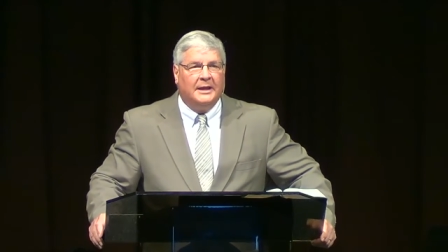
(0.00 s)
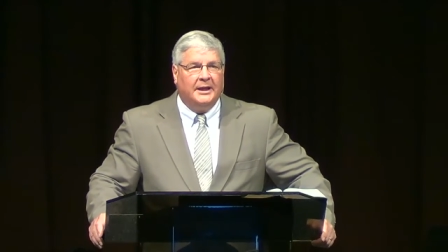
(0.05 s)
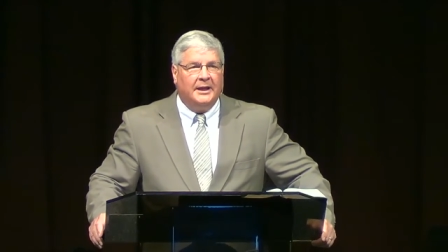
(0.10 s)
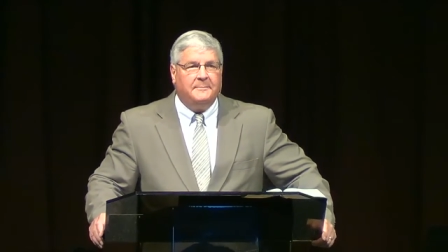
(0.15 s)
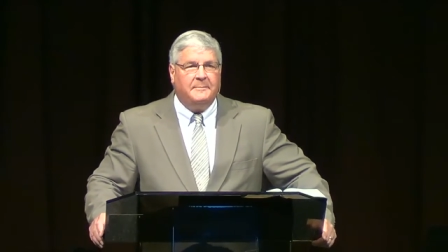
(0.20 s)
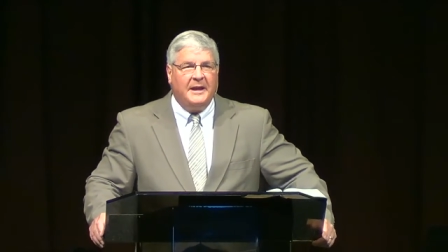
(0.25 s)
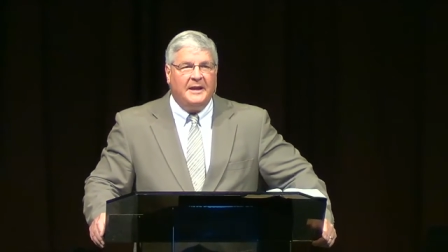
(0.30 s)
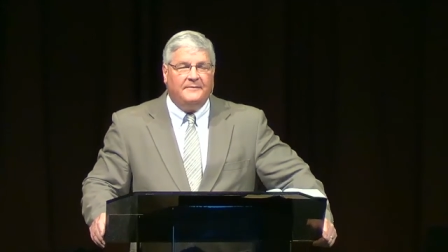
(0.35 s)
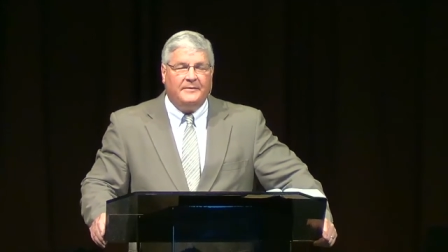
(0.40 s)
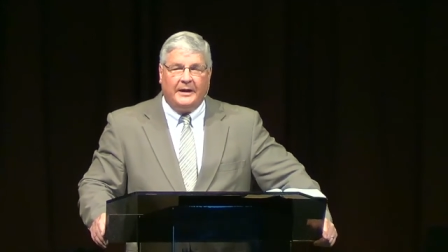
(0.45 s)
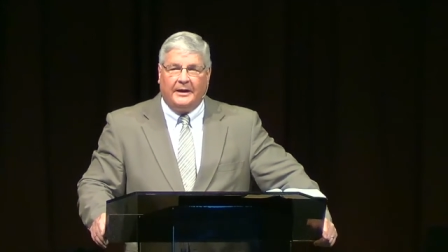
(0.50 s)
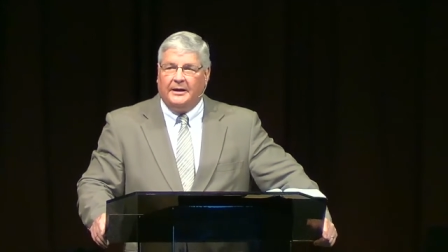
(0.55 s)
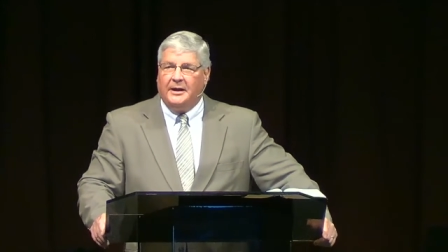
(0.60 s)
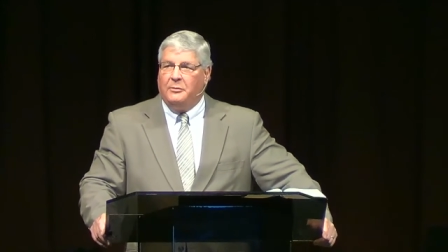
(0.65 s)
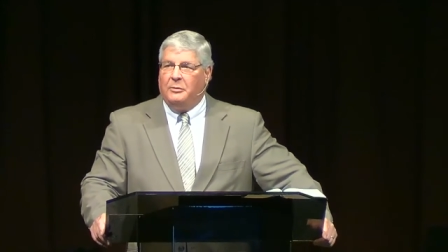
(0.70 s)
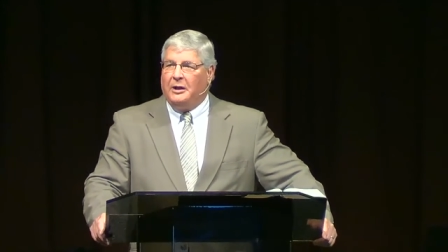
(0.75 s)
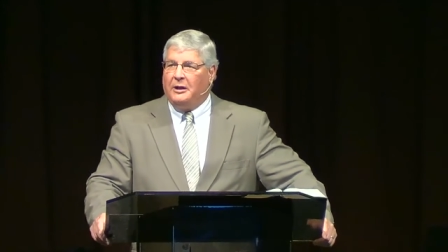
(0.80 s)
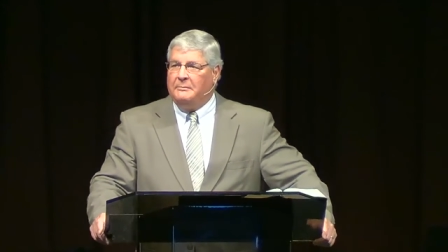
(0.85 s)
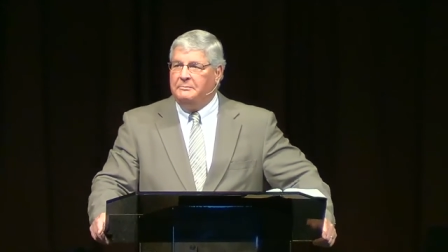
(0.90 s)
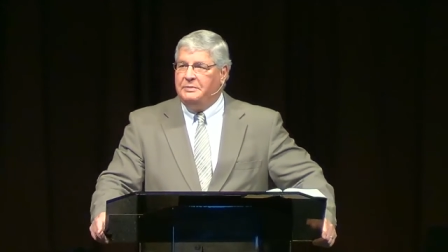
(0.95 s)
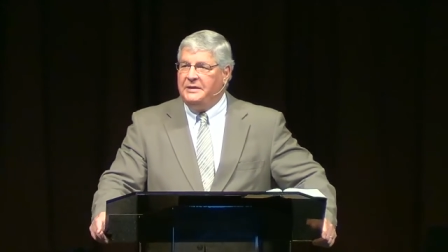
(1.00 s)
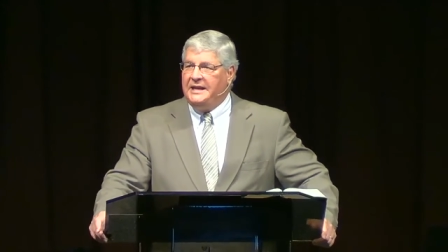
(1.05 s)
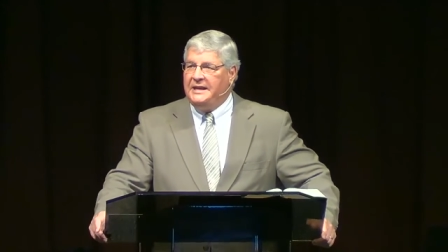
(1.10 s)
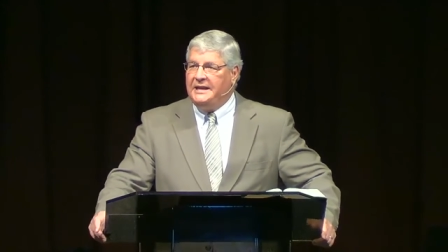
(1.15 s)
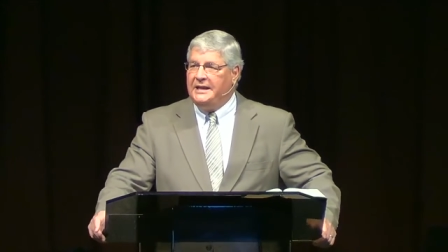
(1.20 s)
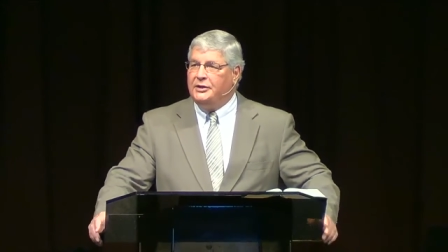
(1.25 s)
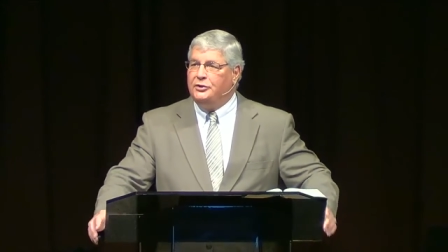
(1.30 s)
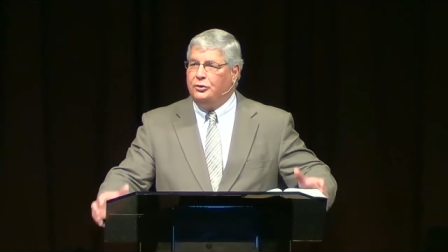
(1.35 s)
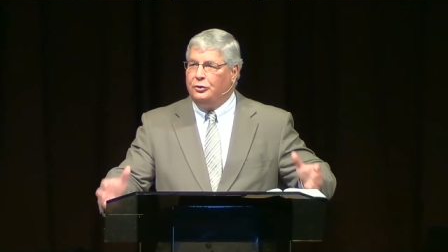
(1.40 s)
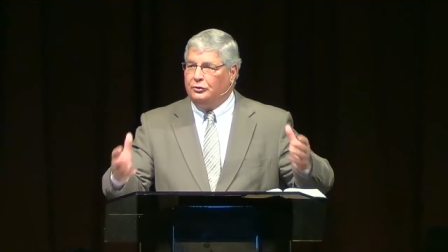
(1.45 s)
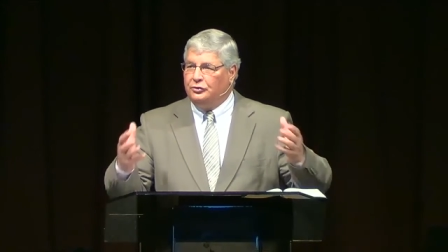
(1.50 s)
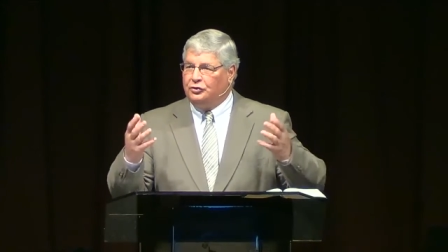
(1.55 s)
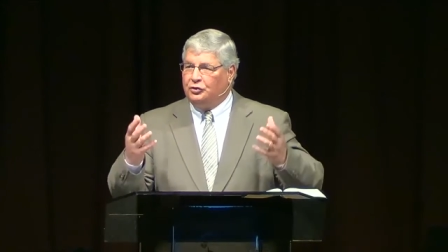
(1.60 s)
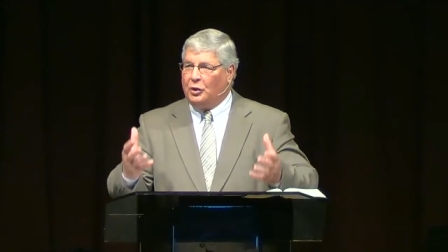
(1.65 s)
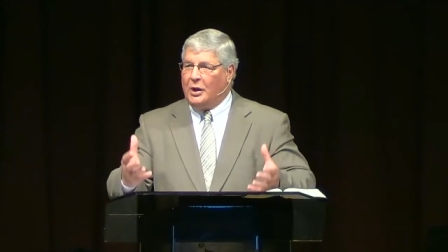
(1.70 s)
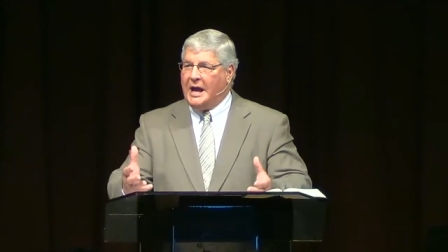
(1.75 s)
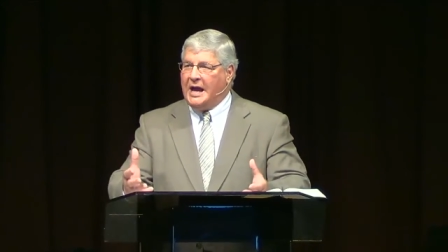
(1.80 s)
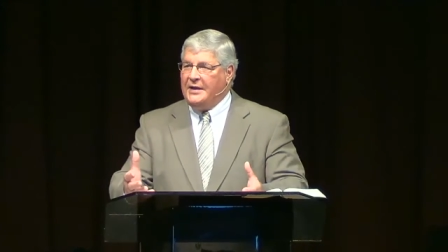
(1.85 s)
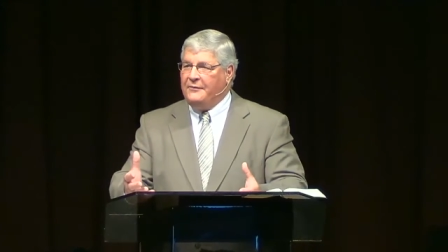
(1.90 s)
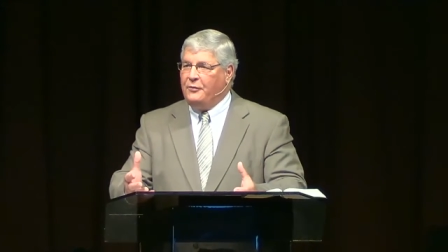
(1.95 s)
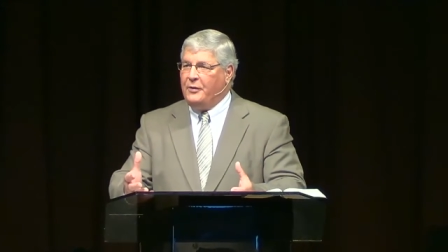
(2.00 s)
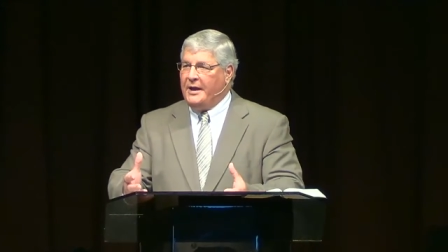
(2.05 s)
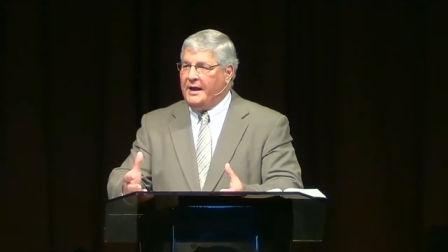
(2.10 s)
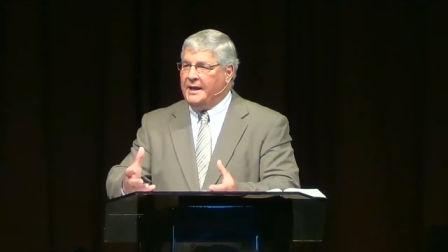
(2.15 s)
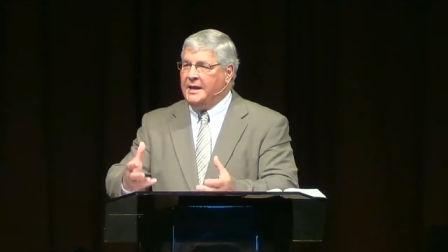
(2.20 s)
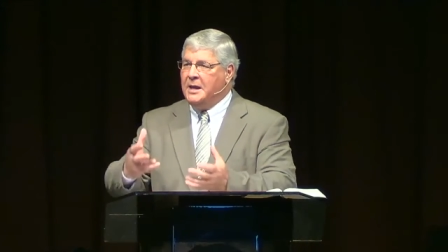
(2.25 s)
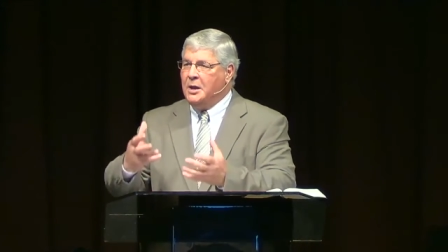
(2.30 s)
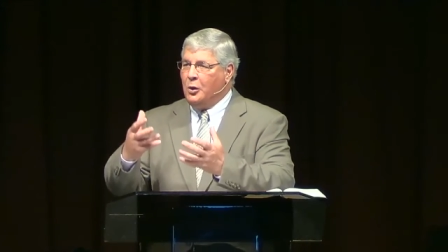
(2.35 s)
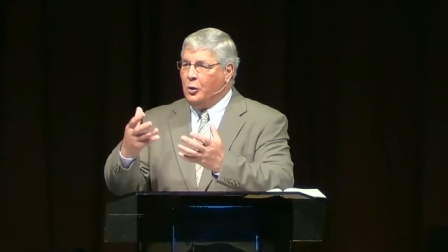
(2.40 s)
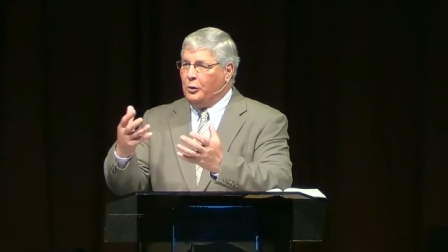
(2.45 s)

It may very well be in your driveway